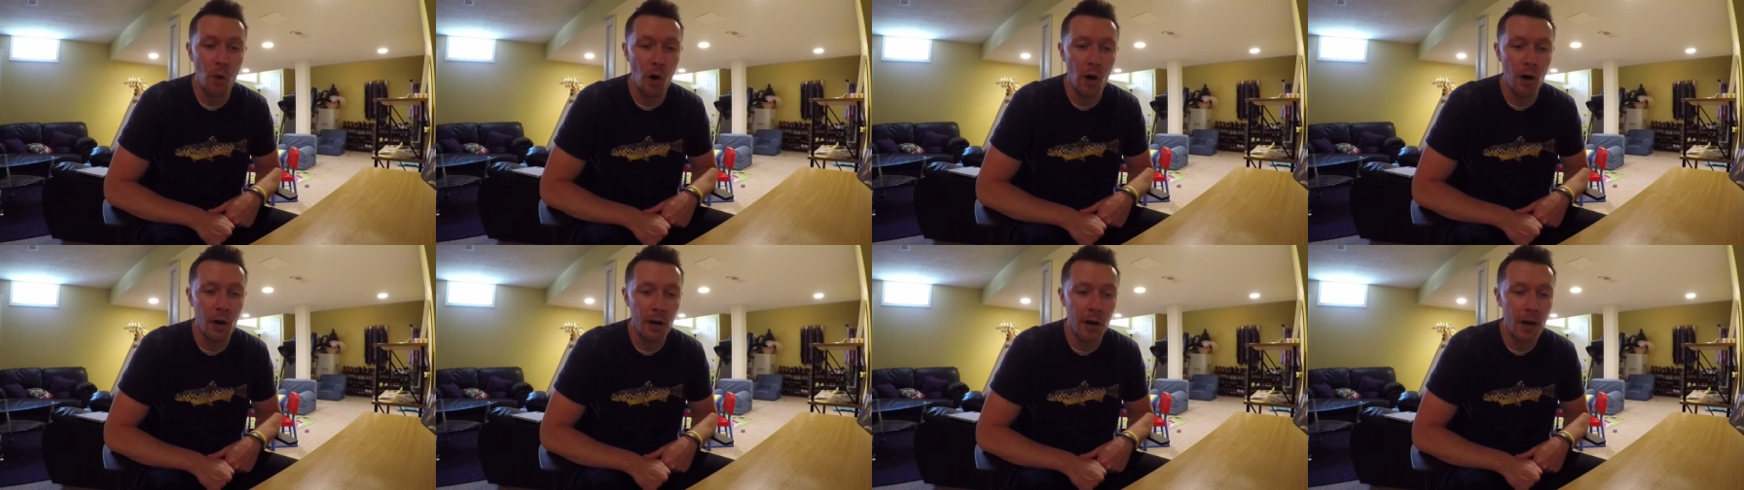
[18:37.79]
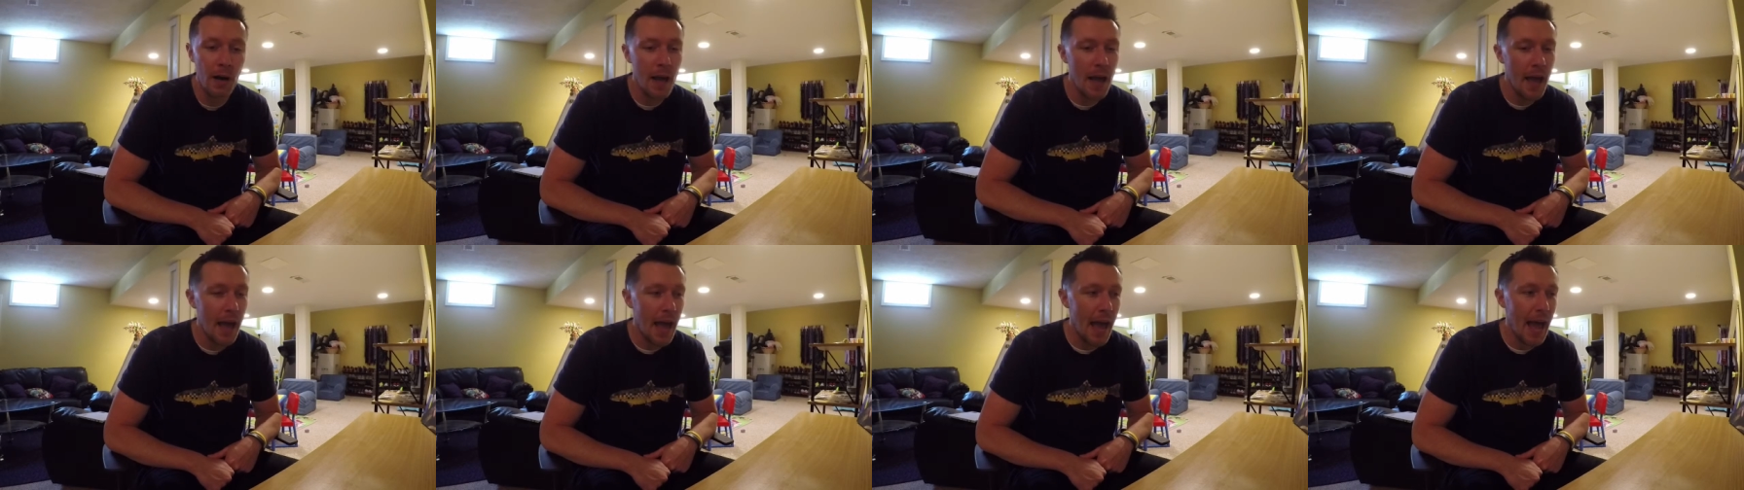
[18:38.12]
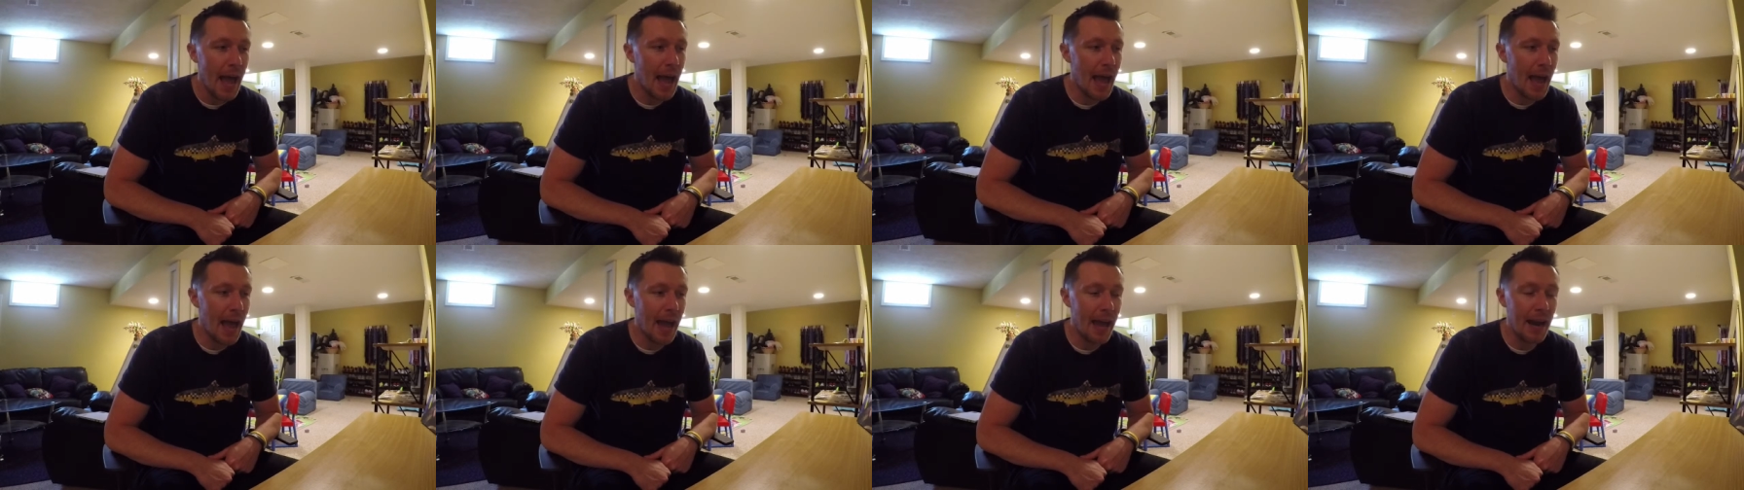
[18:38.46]
water.
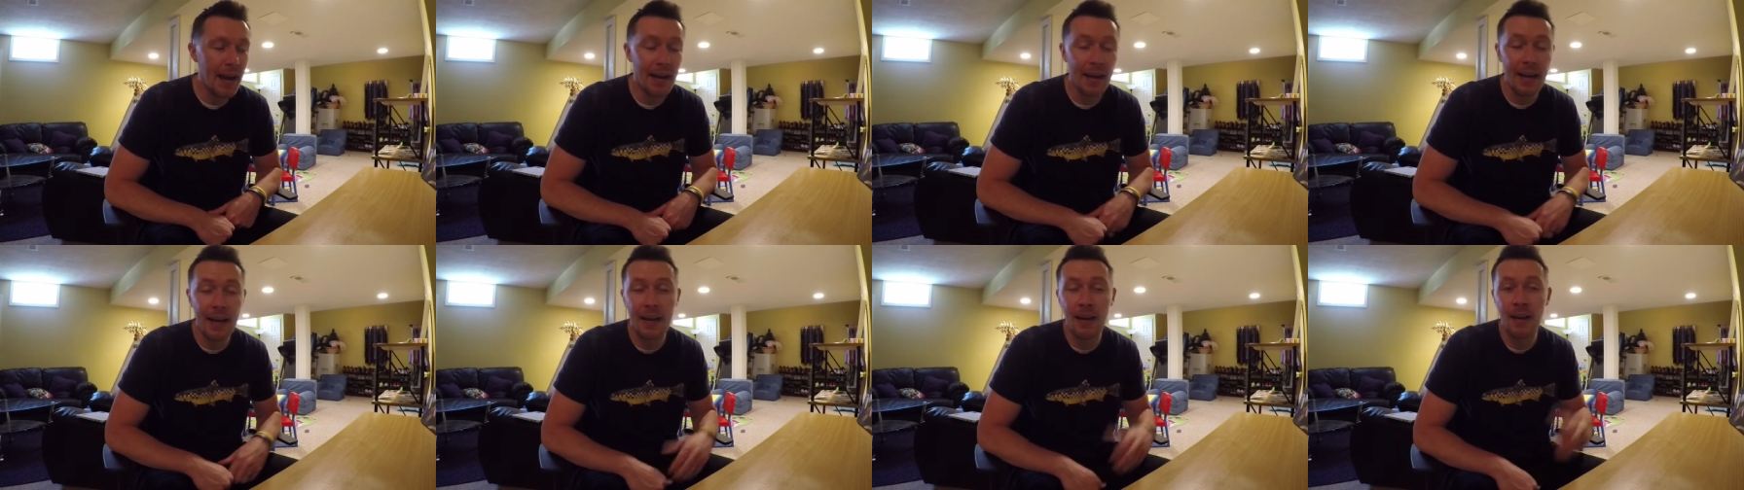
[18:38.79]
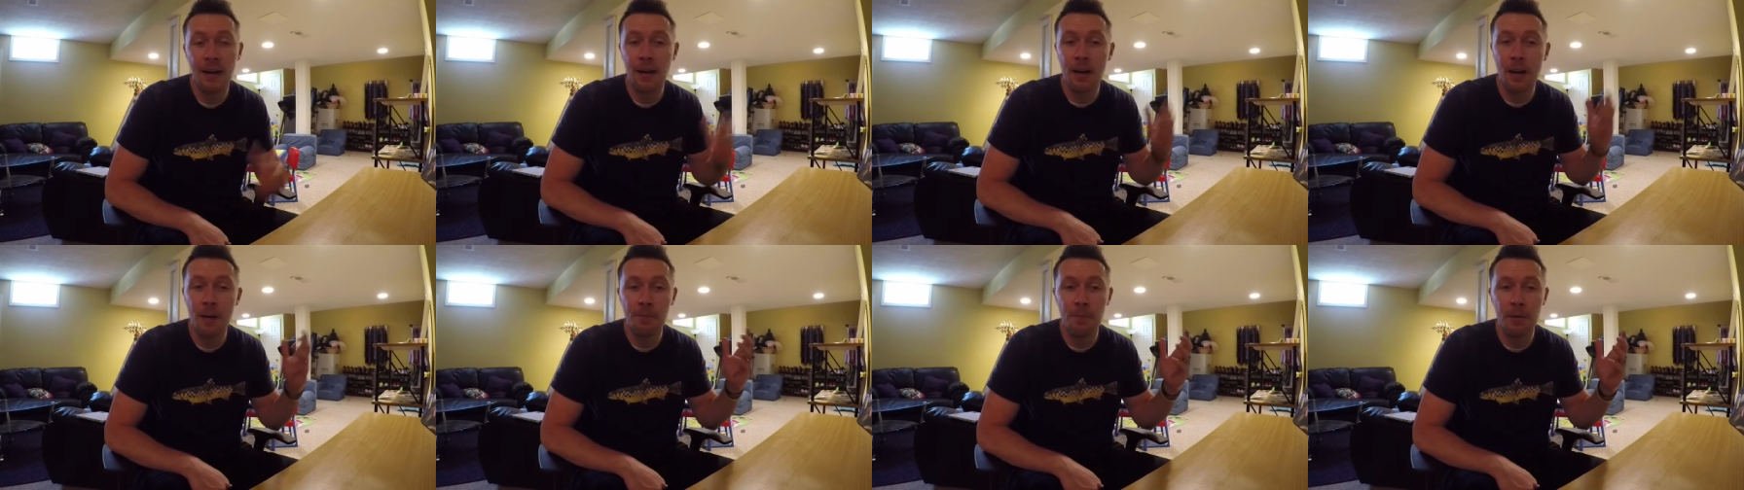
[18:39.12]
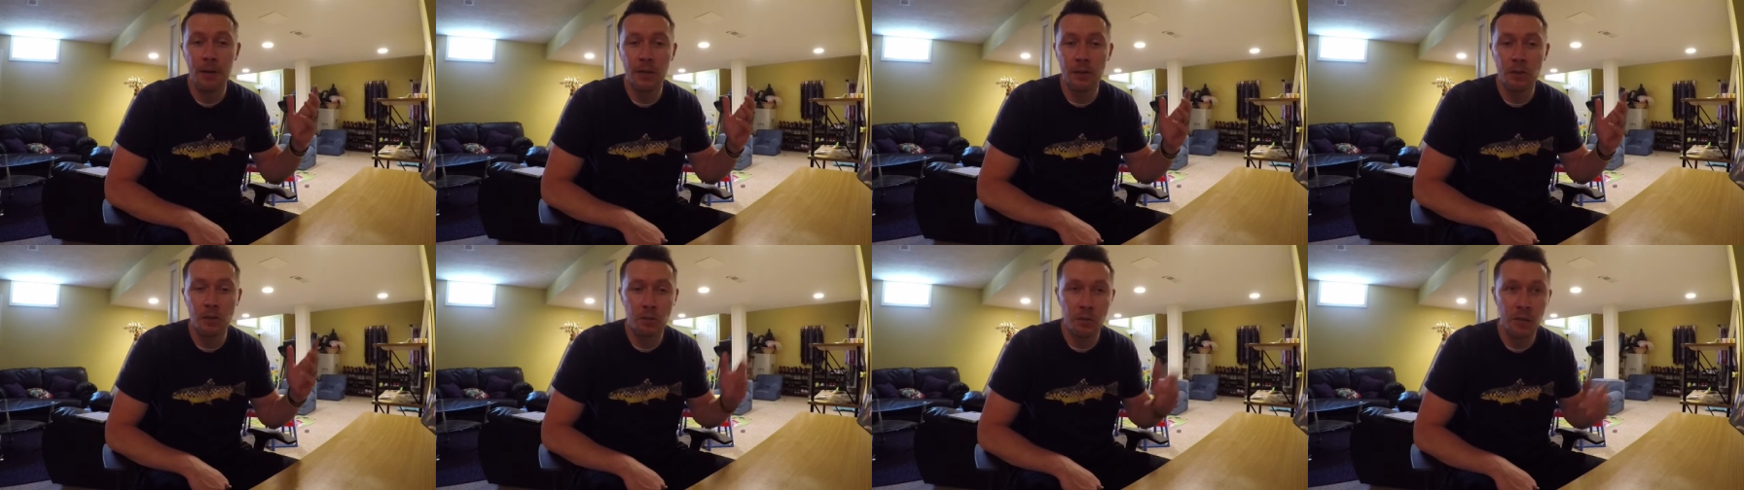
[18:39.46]
And I got hung up
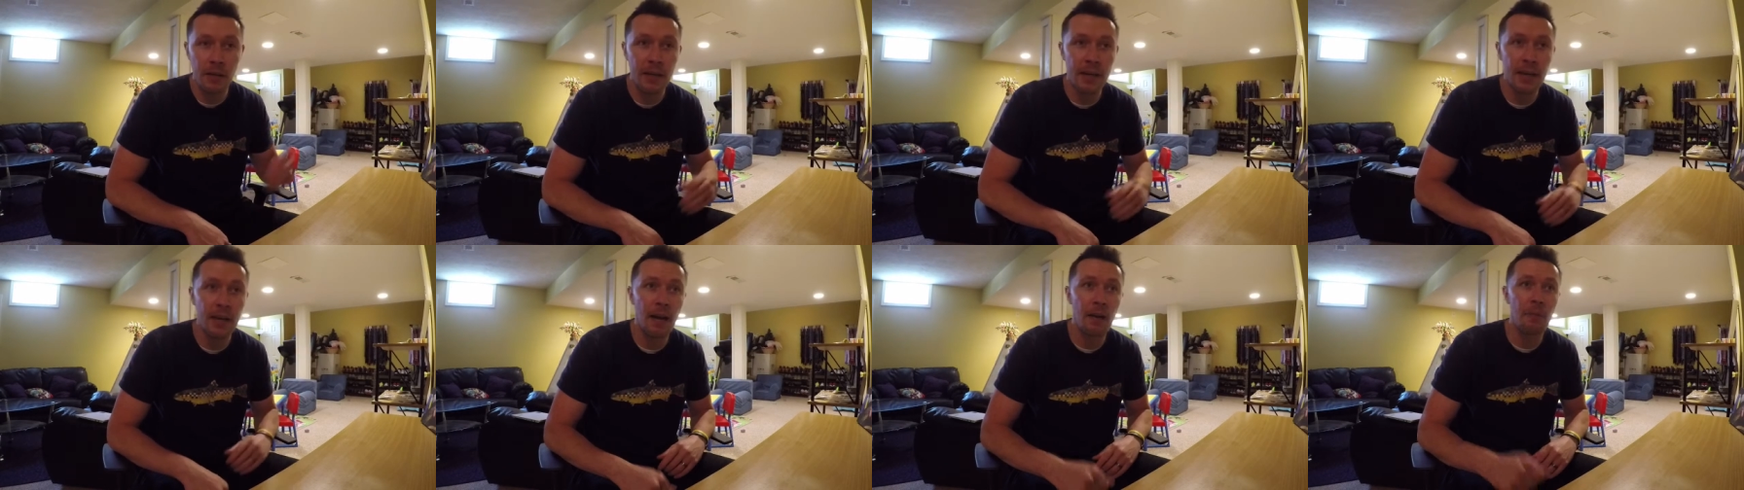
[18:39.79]
in a tree.